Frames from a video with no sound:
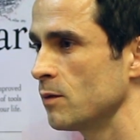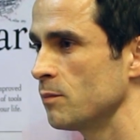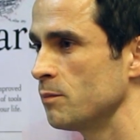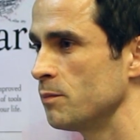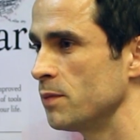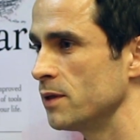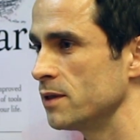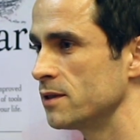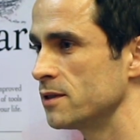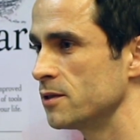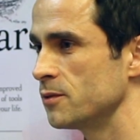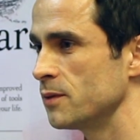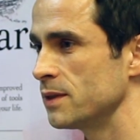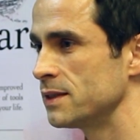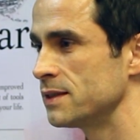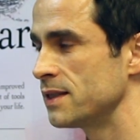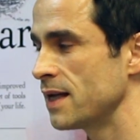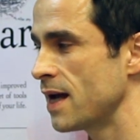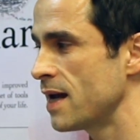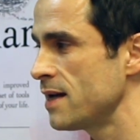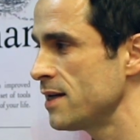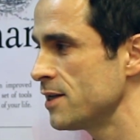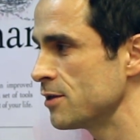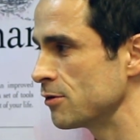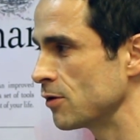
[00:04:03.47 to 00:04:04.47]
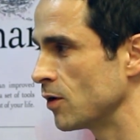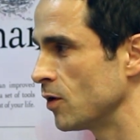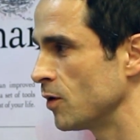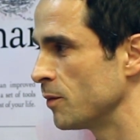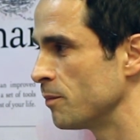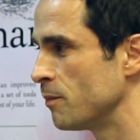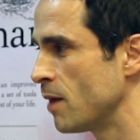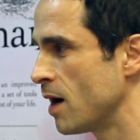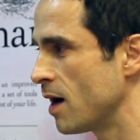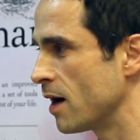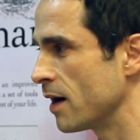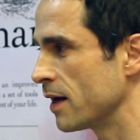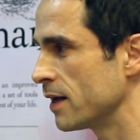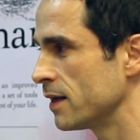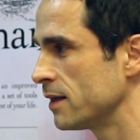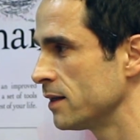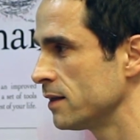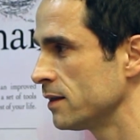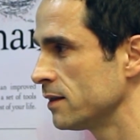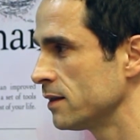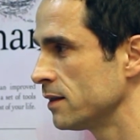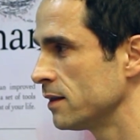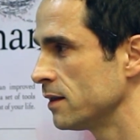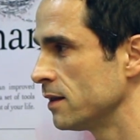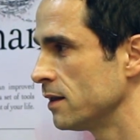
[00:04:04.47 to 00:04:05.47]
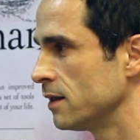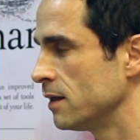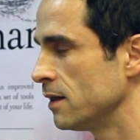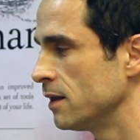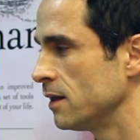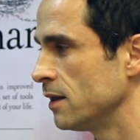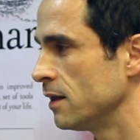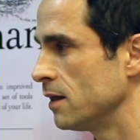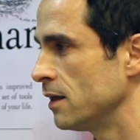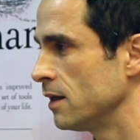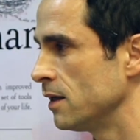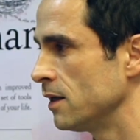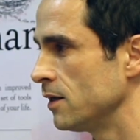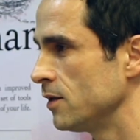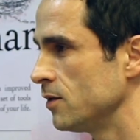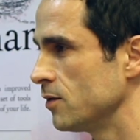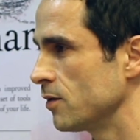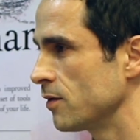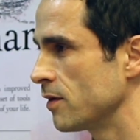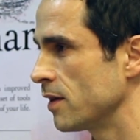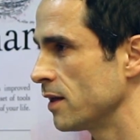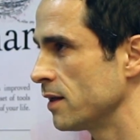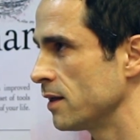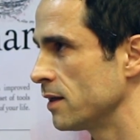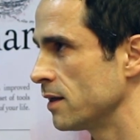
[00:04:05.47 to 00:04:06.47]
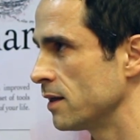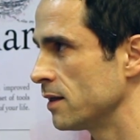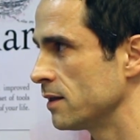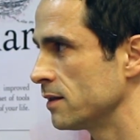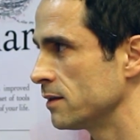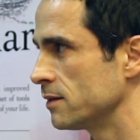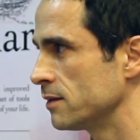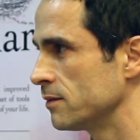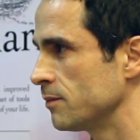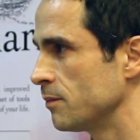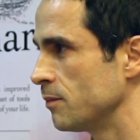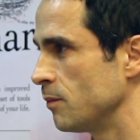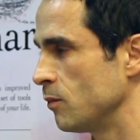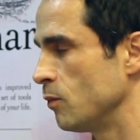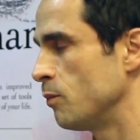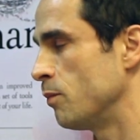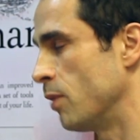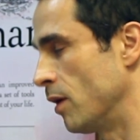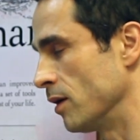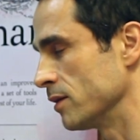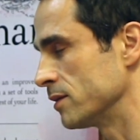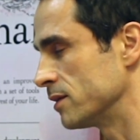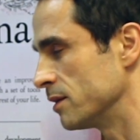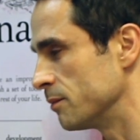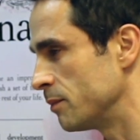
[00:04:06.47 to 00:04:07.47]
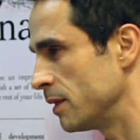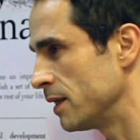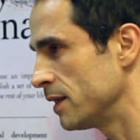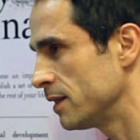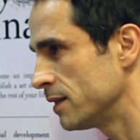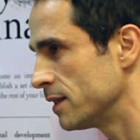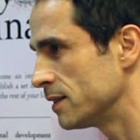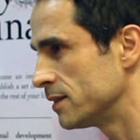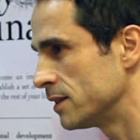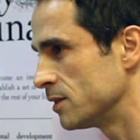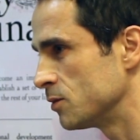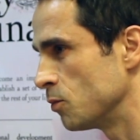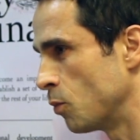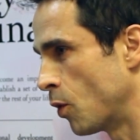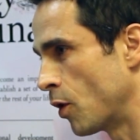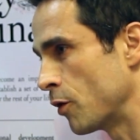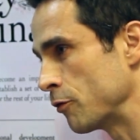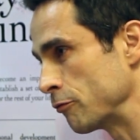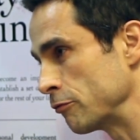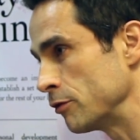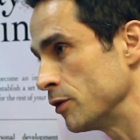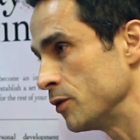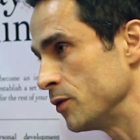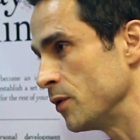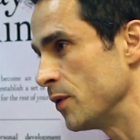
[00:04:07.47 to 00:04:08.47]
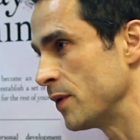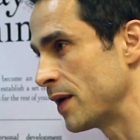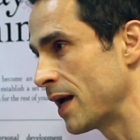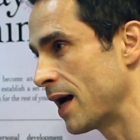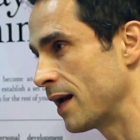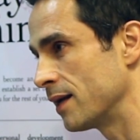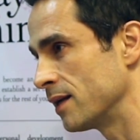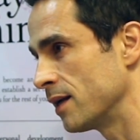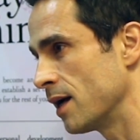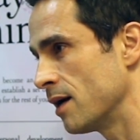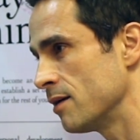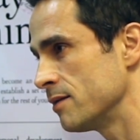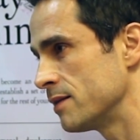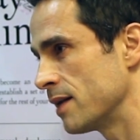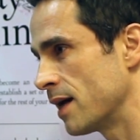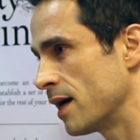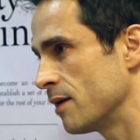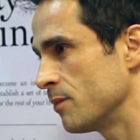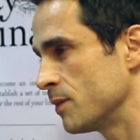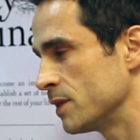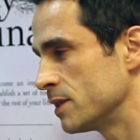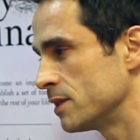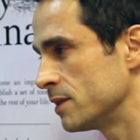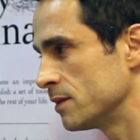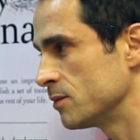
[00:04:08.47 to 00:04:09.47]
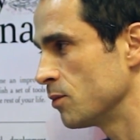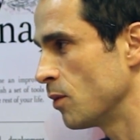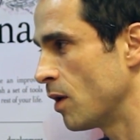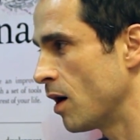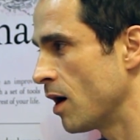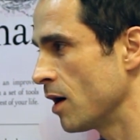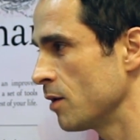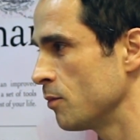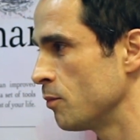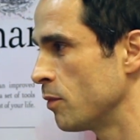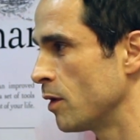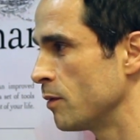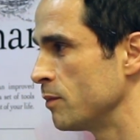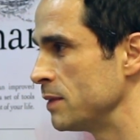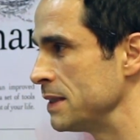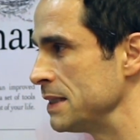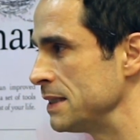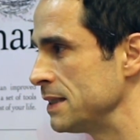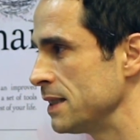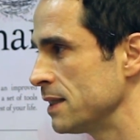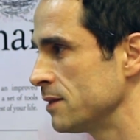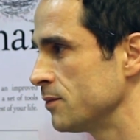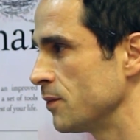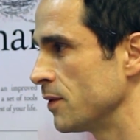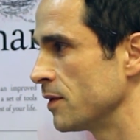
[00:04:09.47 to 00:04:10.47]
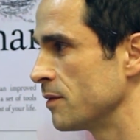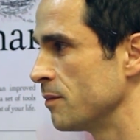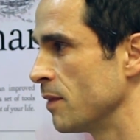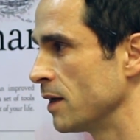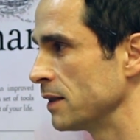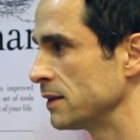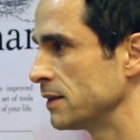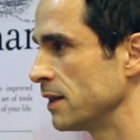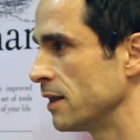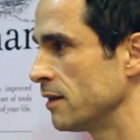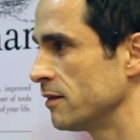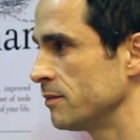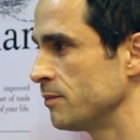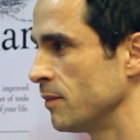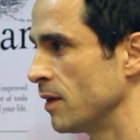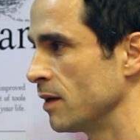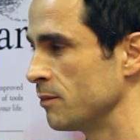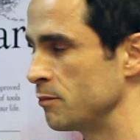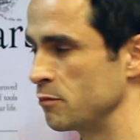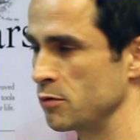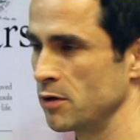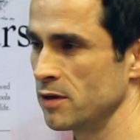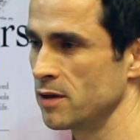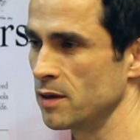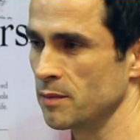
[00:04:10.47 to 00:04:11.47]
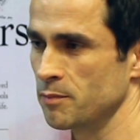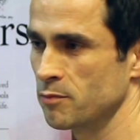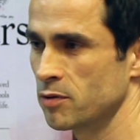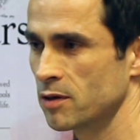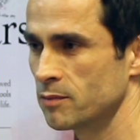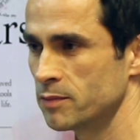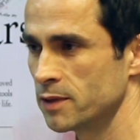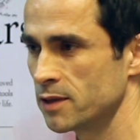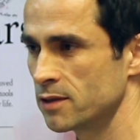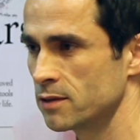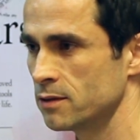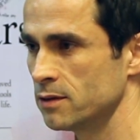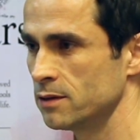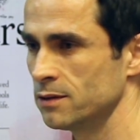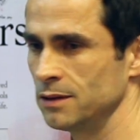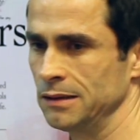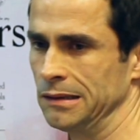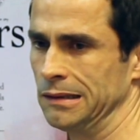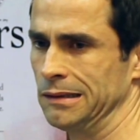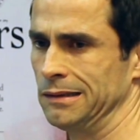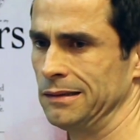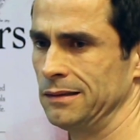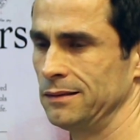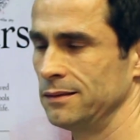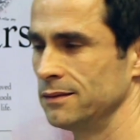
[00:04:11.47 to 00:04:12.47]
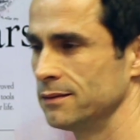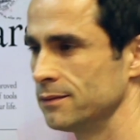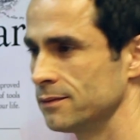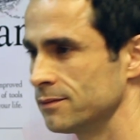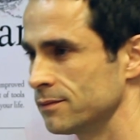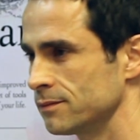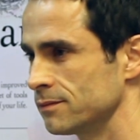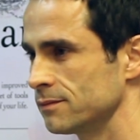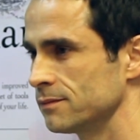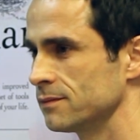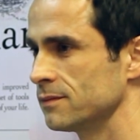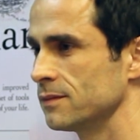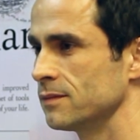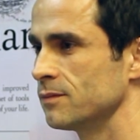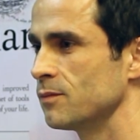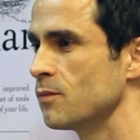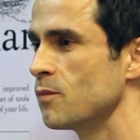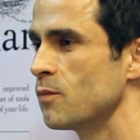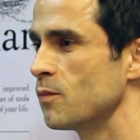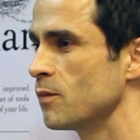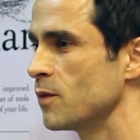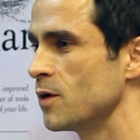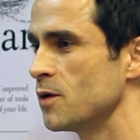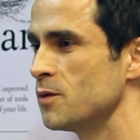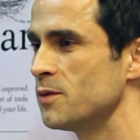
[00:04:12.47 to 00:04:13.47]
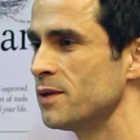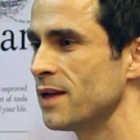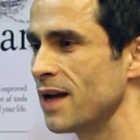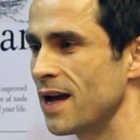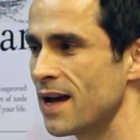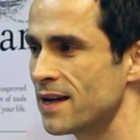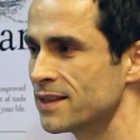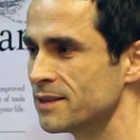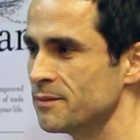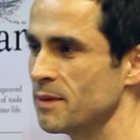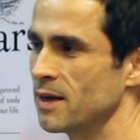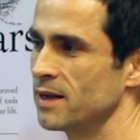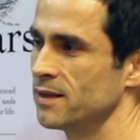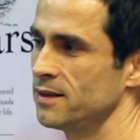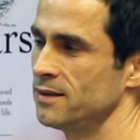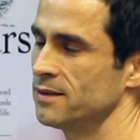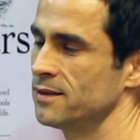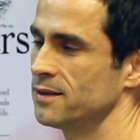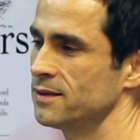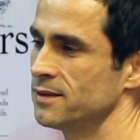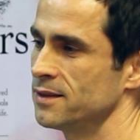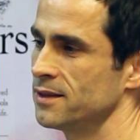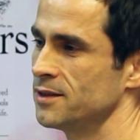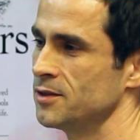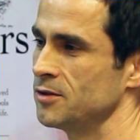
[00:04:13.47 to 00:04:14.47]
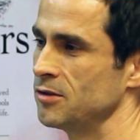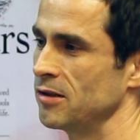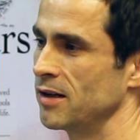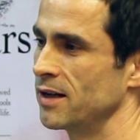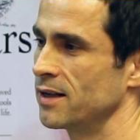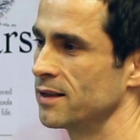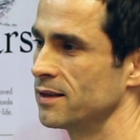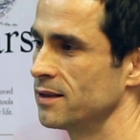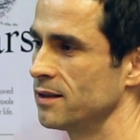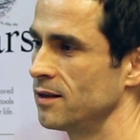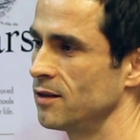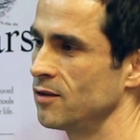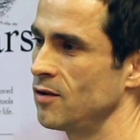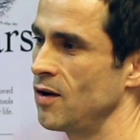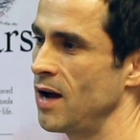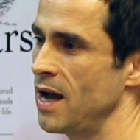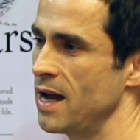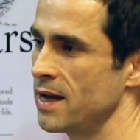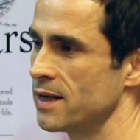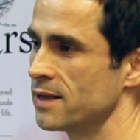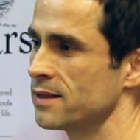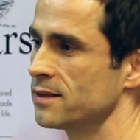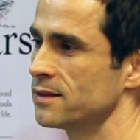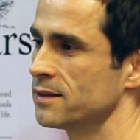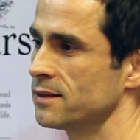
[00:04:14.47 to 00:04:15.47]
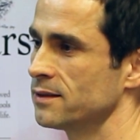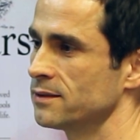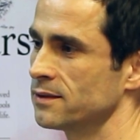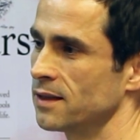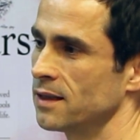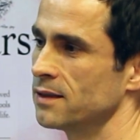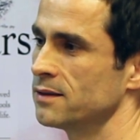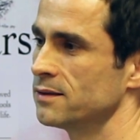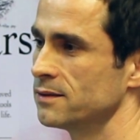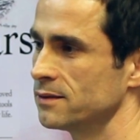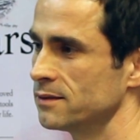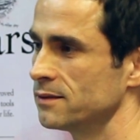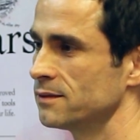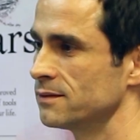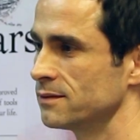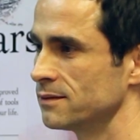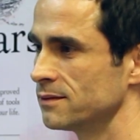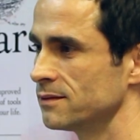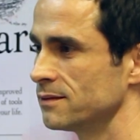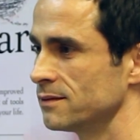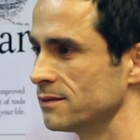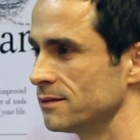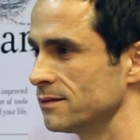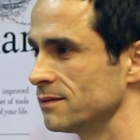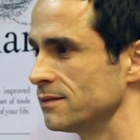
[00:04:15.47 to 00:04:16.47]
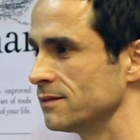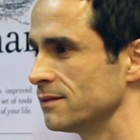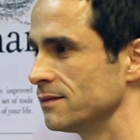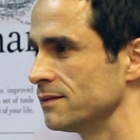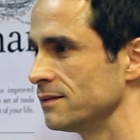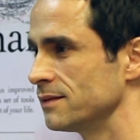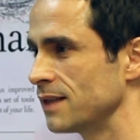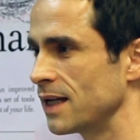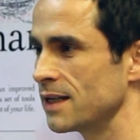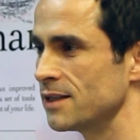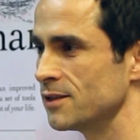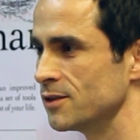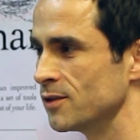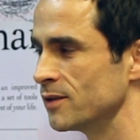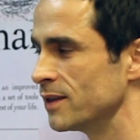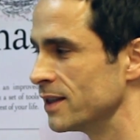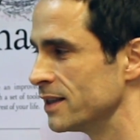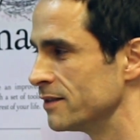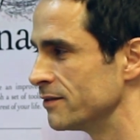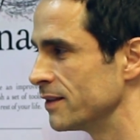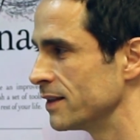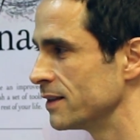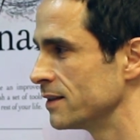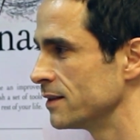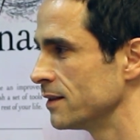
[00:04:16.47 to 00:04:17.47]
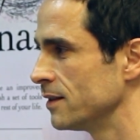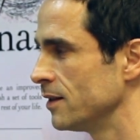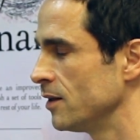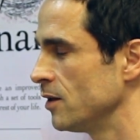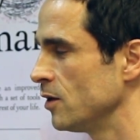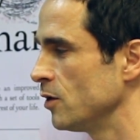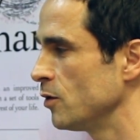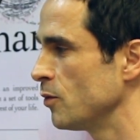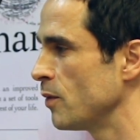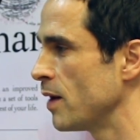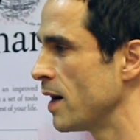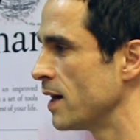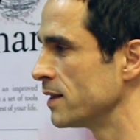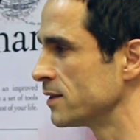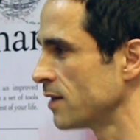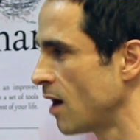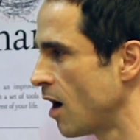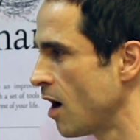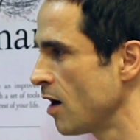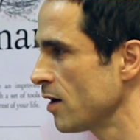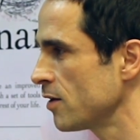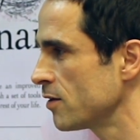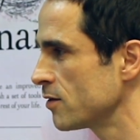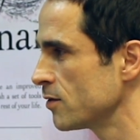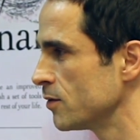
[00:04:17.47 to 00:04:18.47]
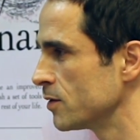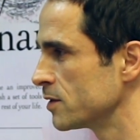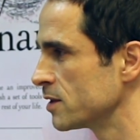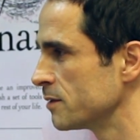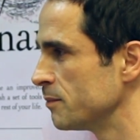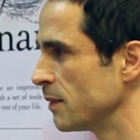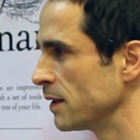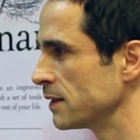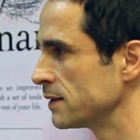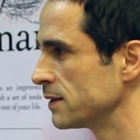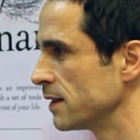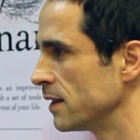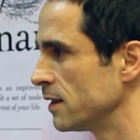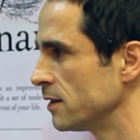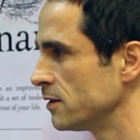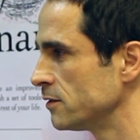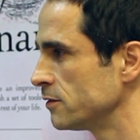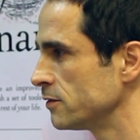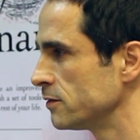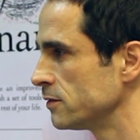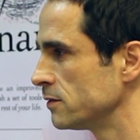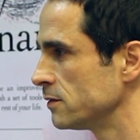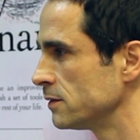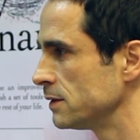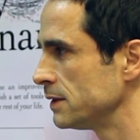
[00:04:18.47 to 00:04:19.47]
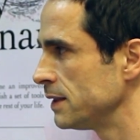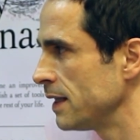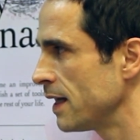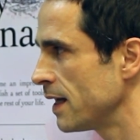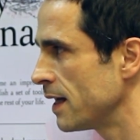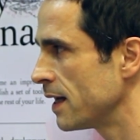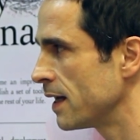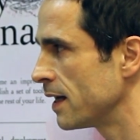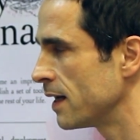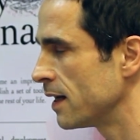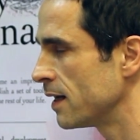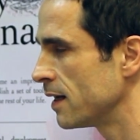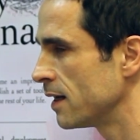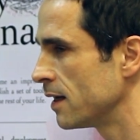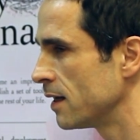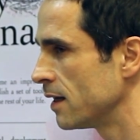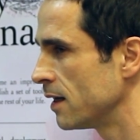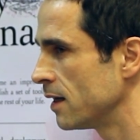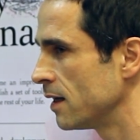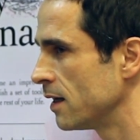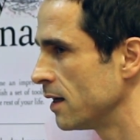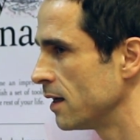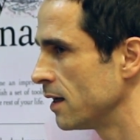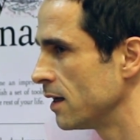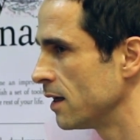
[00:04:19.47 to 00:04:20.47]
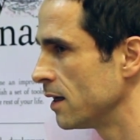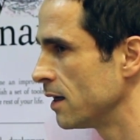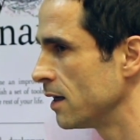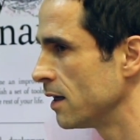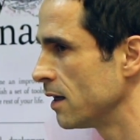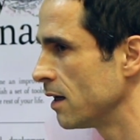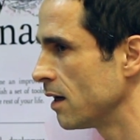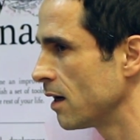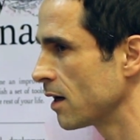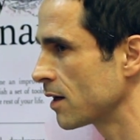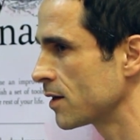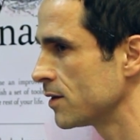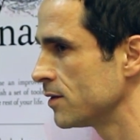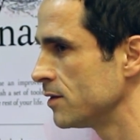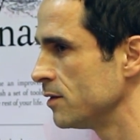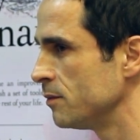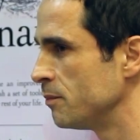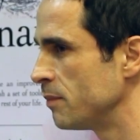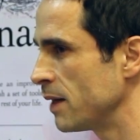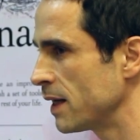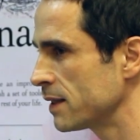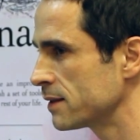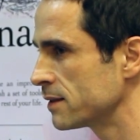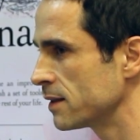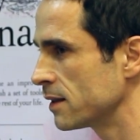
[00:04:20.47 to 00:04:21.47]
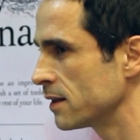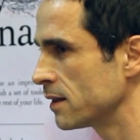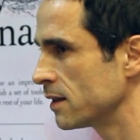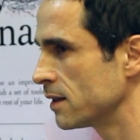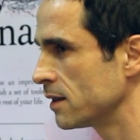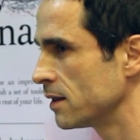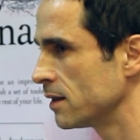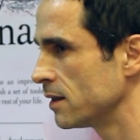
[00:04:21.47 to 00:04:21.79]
But to a 10-year-old mind, you're thinking, possibly, this is one route you can go down, which is what I probably did with myself. My brother probably thought, who cares about the other 2 grand? I got 8, so take it or leave it. Whereas I thought to myself, yeah, I can do better.